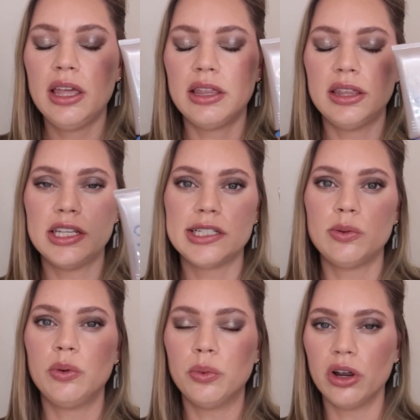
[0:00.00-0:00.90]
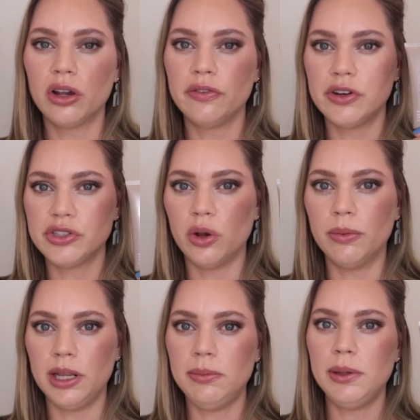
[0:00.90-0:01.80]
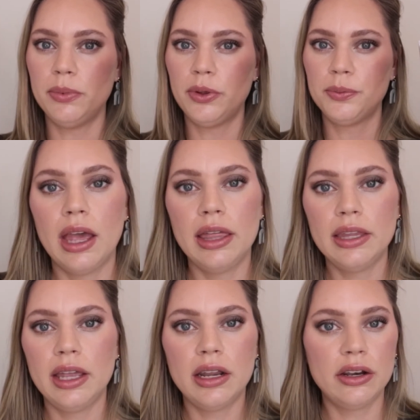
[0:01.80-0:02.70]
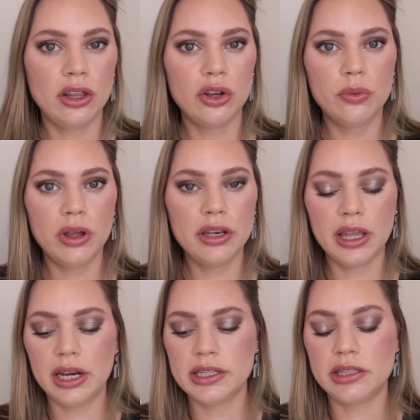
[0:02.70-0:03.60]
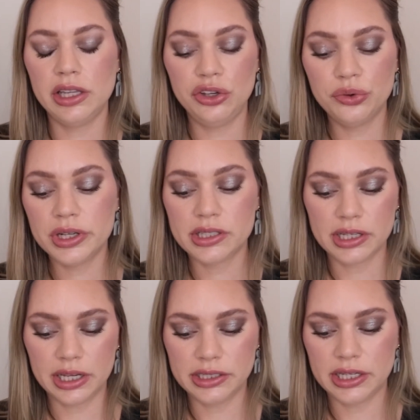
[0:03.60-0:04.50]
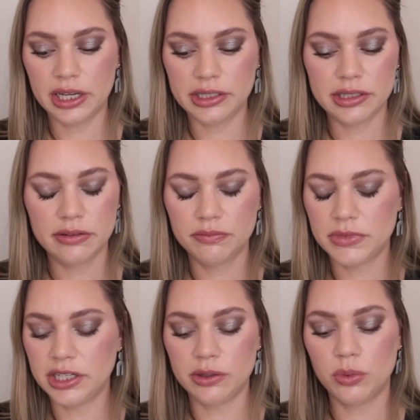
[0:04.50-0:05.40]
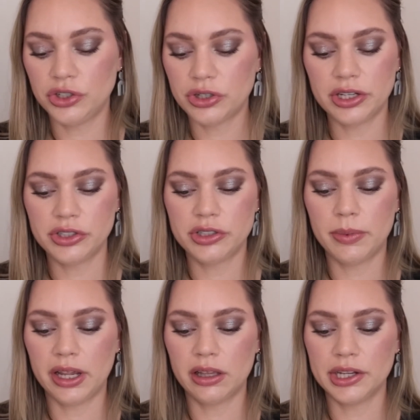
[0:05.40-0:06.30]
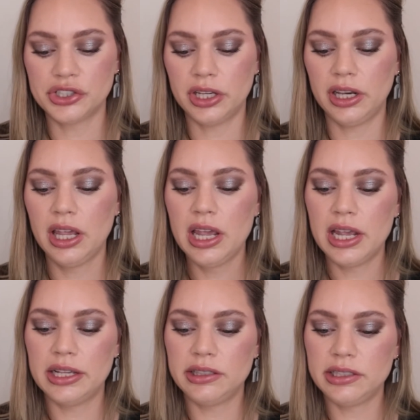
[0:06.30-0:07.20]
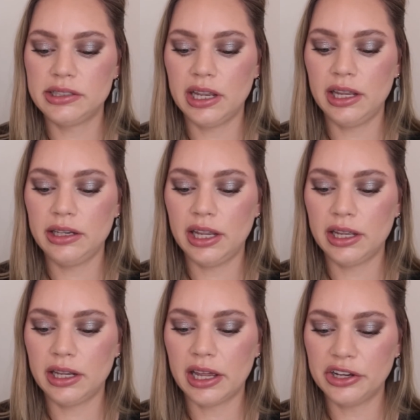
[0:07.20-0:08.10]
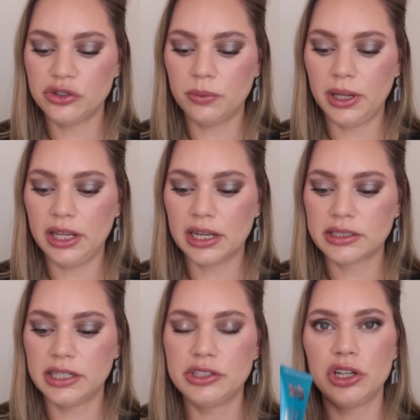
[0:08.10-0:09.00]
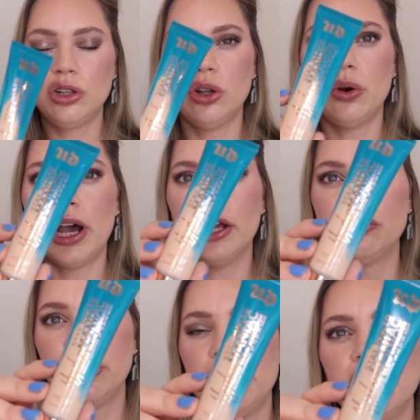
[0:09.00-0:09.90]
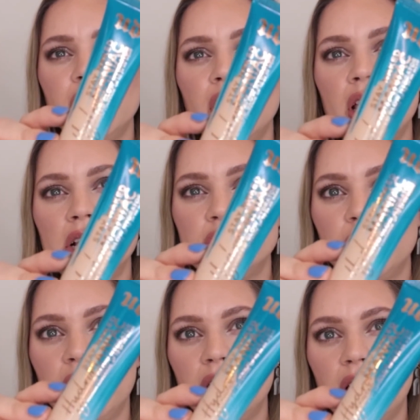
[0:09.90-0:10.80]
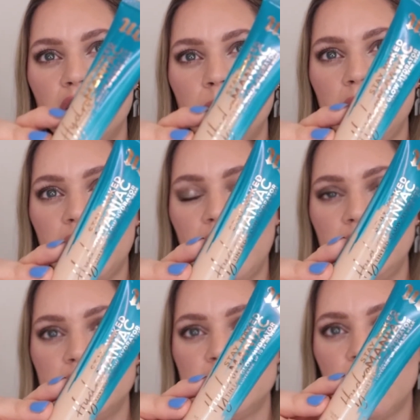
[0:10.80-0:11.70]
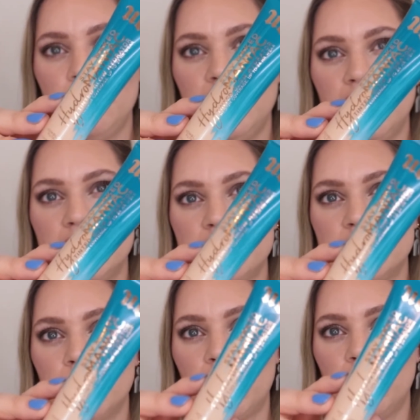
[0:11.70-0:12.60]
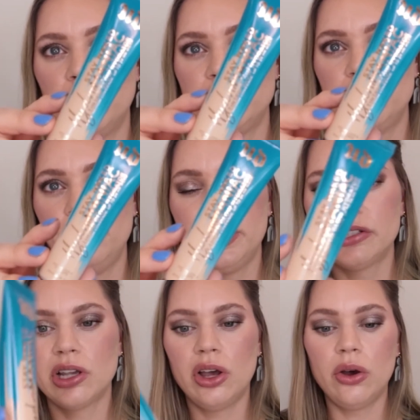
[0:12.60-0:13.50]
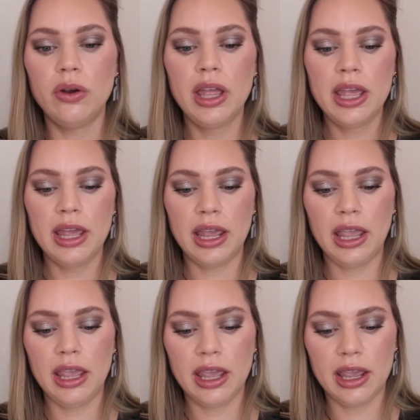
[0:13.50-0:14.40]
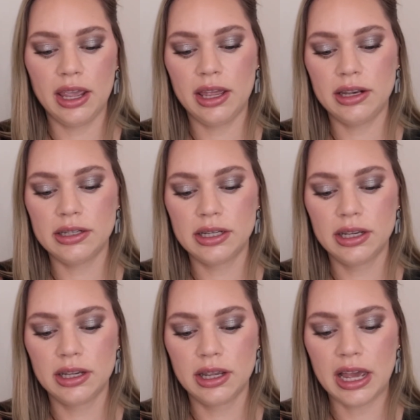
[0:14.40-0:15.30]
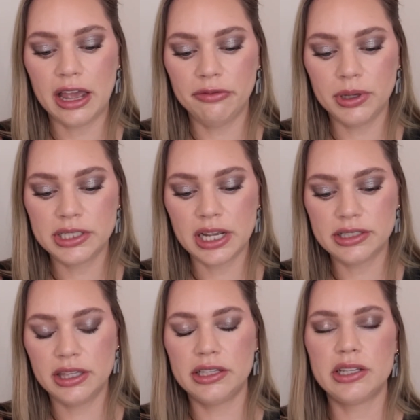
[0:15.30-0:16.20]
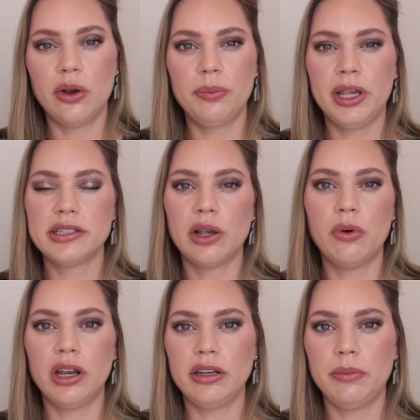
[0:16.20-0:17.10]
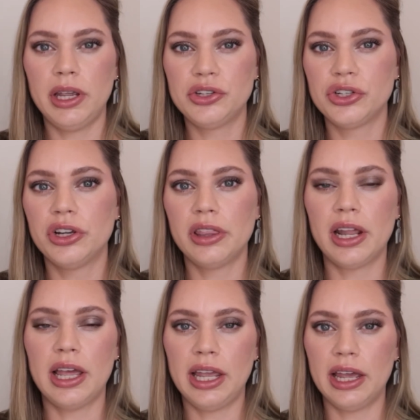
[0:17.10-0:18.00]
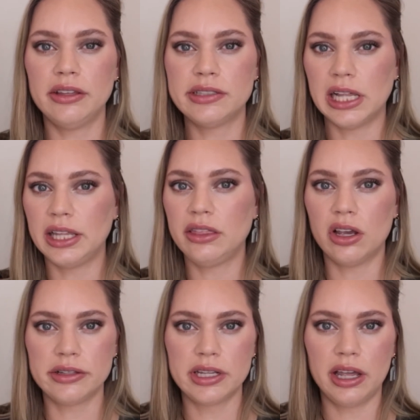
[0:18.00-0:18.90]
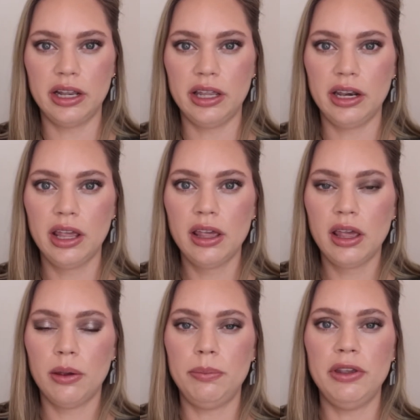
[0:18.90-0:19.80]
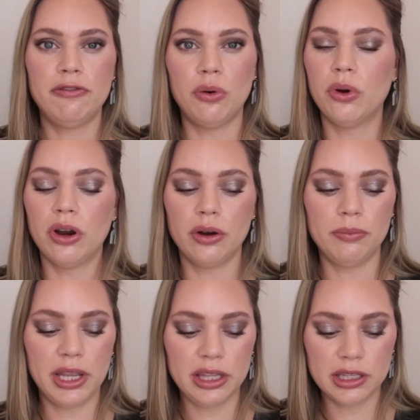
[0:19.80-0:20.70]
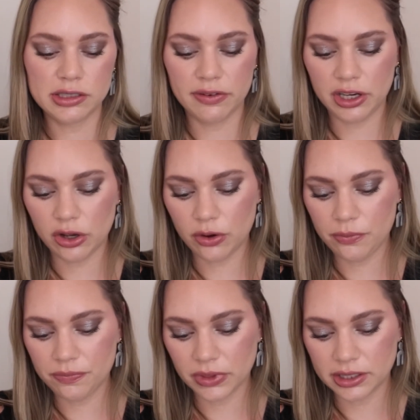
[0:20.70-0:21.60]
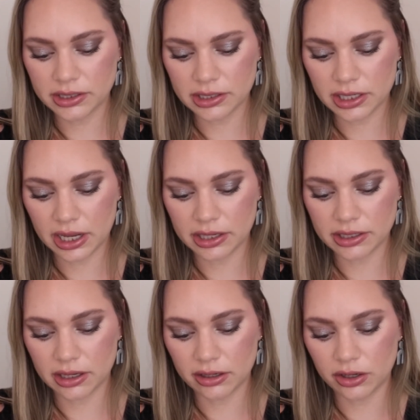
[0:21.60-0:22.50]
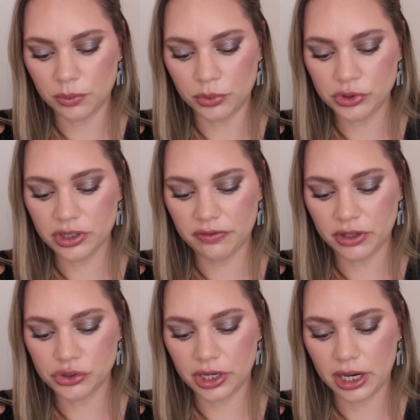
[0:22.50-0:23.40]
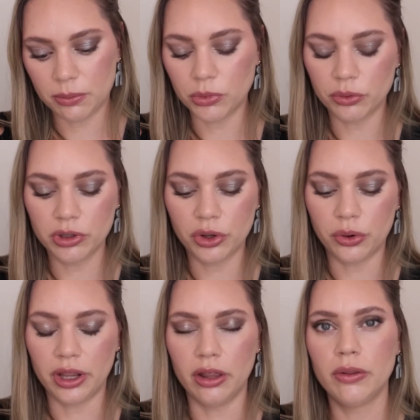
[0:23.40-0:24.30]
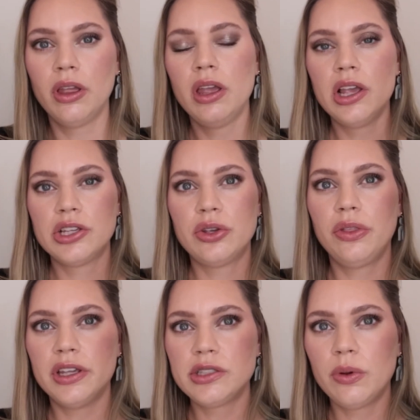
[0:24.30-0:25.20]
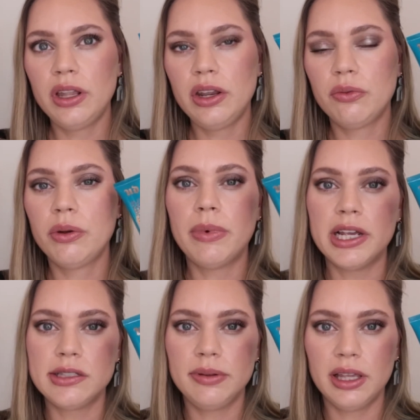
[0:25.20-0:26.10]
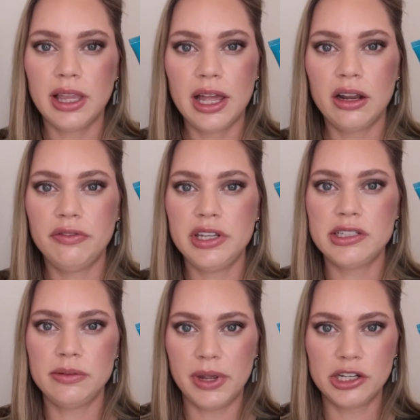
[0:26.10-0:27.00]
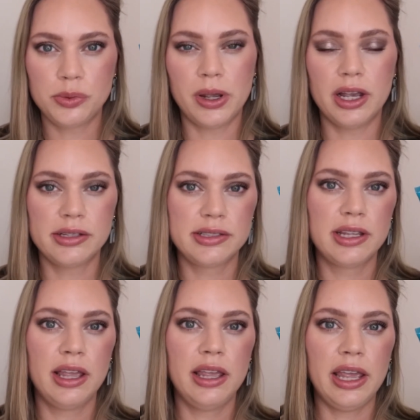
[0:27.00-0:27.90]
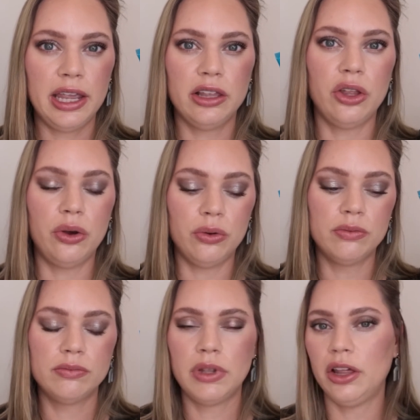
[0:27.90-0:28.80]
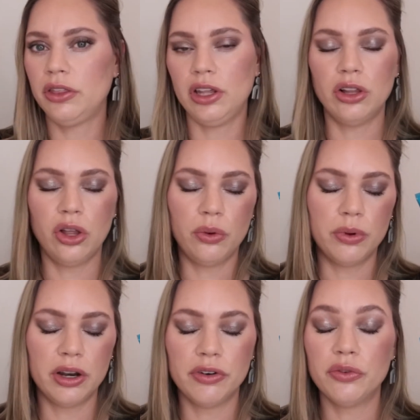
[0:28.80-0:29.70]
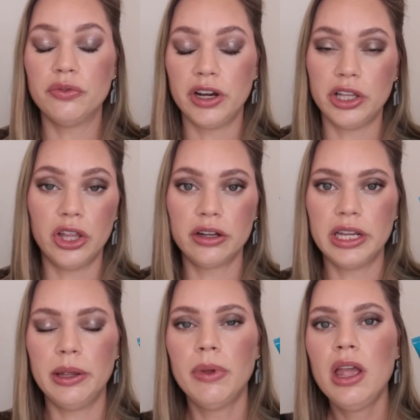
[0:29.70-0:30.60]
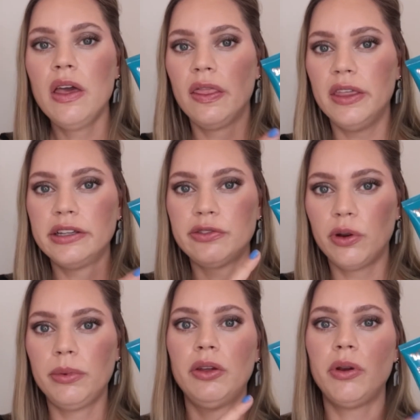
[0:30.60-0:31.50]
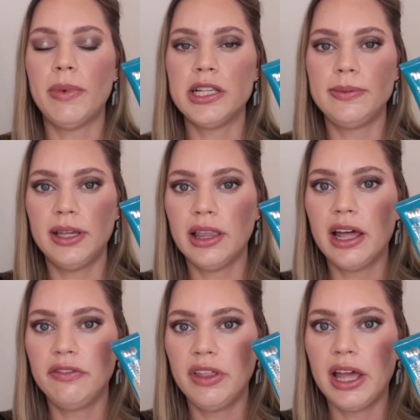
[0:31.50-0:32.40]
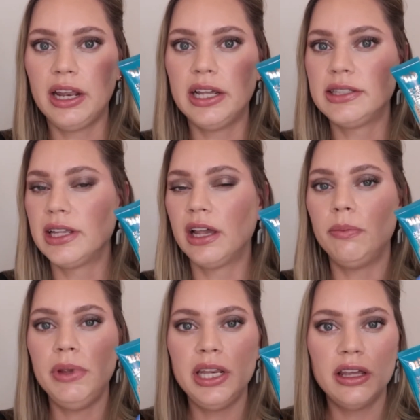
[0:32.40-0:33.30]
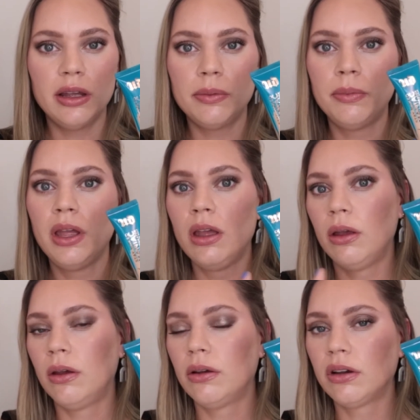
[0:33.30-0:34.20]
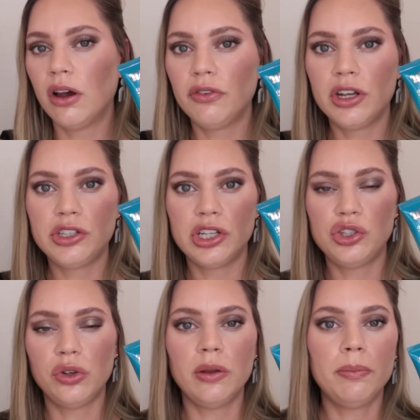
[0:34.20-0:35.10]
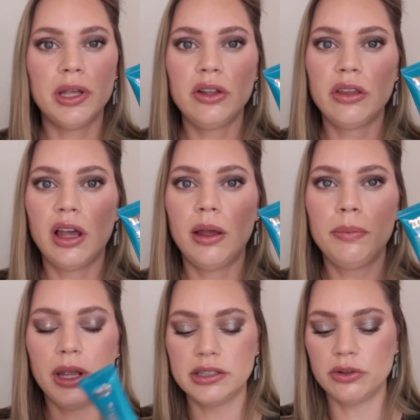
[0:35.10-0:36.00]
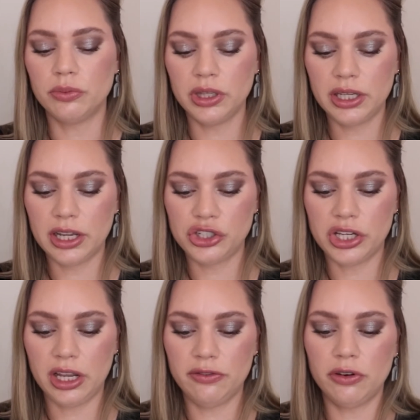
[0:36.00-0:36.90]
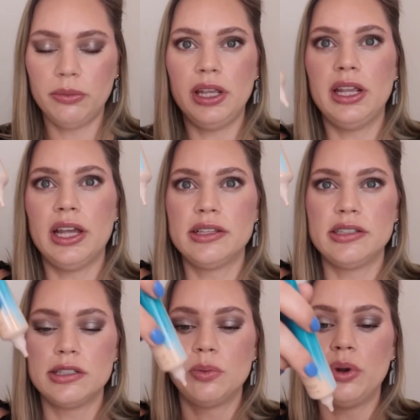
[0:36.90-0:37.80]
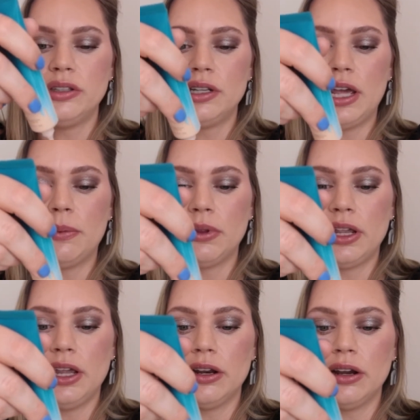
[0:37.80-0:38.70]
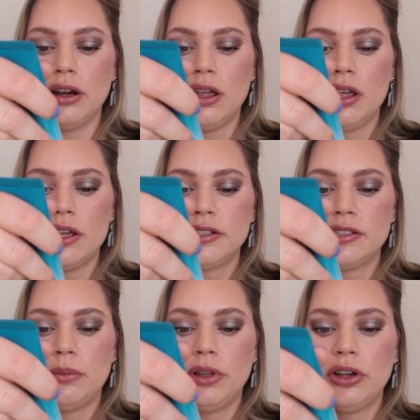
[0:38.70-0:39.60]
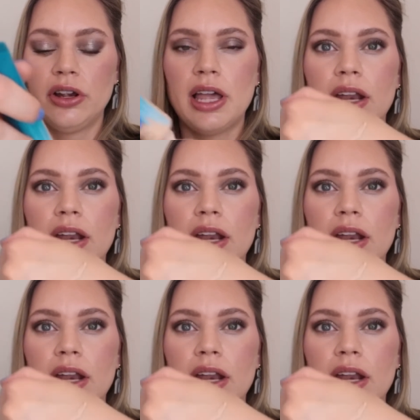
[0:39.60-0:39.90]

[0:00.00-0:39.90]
that this would work for so many people. And then another one that is the newest skin tint tinted moisturizer to my collection is the Stay Naked Hydromaniac Tinted Glow Hydrator. So the Urban Decay did send me this about 2 weeks ago, and I've been testing this out because I wanted to make sure that I had solid thoughts on it before making this video. It says it has kombucha filtrate and marula oil. So this one reminds me a lot of the Smashbox Halo Healthy Glow, whatever, very long name. This formula reminds me a lot of that. It's like a medium coverage that you can build up. It's a really nice shade for me. It has this pointed applicator similar kind